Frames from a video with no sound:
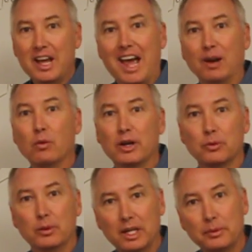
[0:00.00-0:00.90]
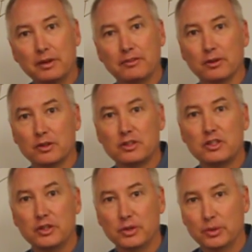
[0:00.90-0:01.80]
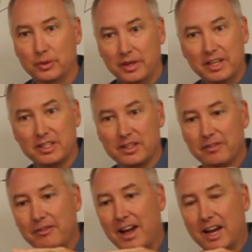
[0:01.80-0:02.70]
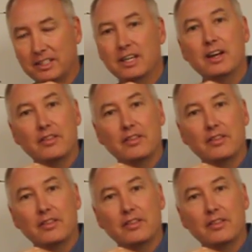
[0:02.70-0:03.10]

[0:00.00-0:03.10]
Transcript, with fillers: And what it really refers to is the fact